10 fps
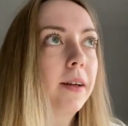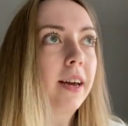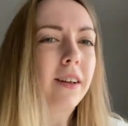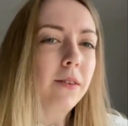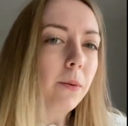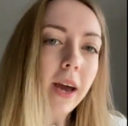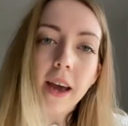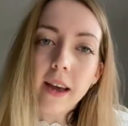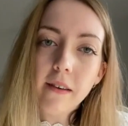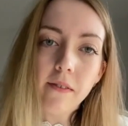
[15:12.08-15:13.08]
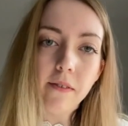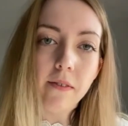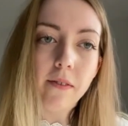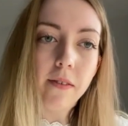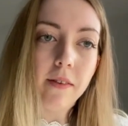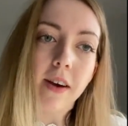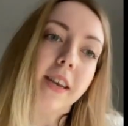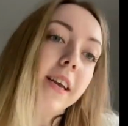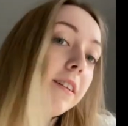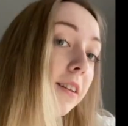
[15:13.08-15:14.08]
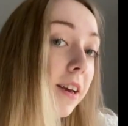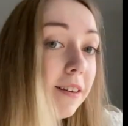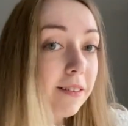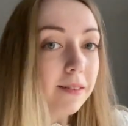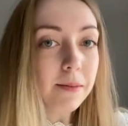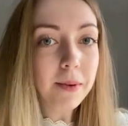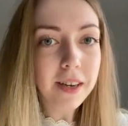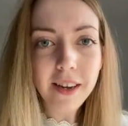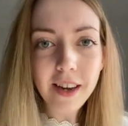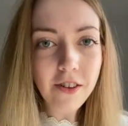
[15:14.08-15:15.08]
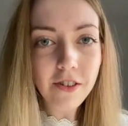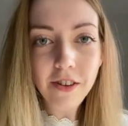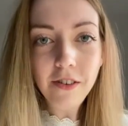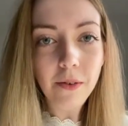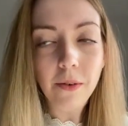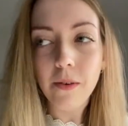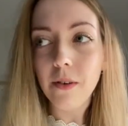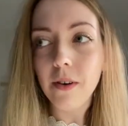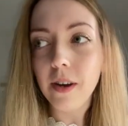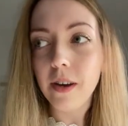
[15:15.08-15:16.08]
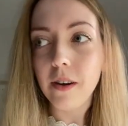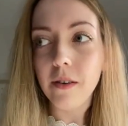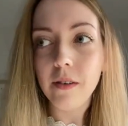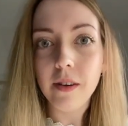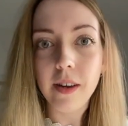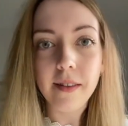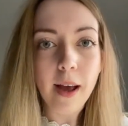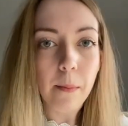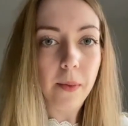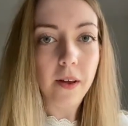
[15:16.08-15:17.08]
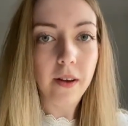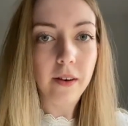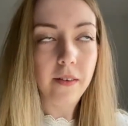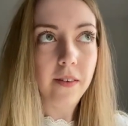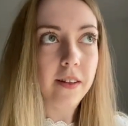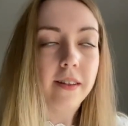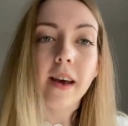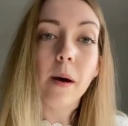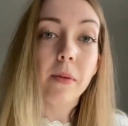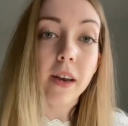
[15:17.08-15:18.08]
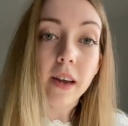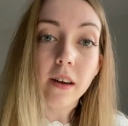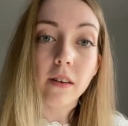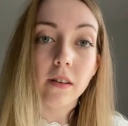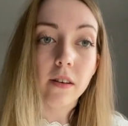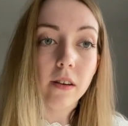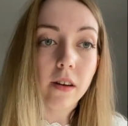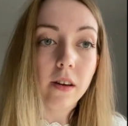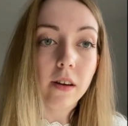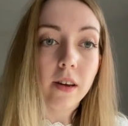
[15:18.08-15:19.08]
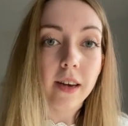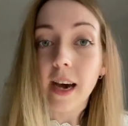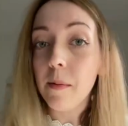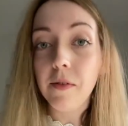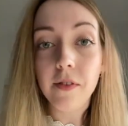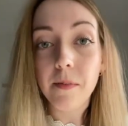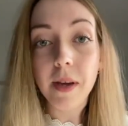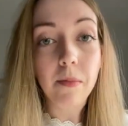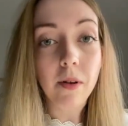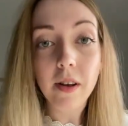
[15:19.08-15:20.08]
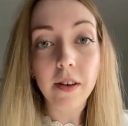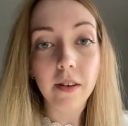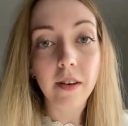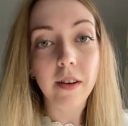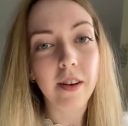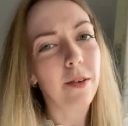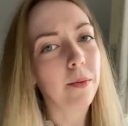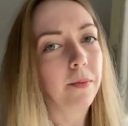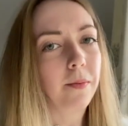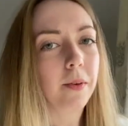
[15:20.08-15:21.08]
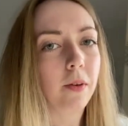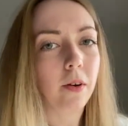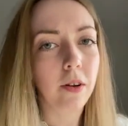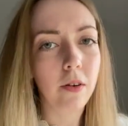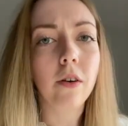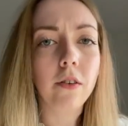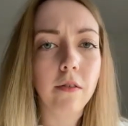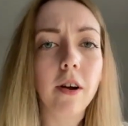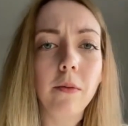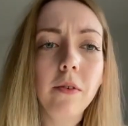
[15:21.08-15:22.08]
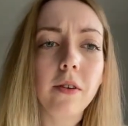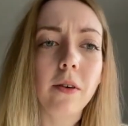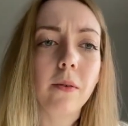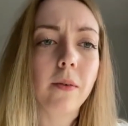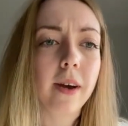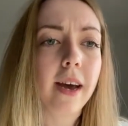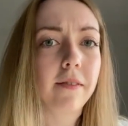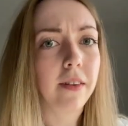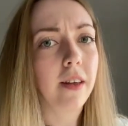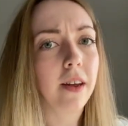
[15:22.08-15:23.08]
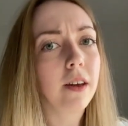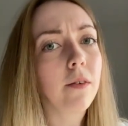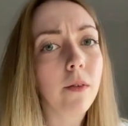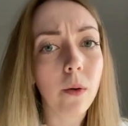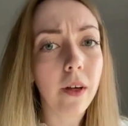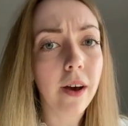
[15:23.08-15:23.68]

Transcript: like it's okay if I need to take medication, or, you know, accept that this is happening and it happens to people, and, you know, you're not on your own. So I have to thank you for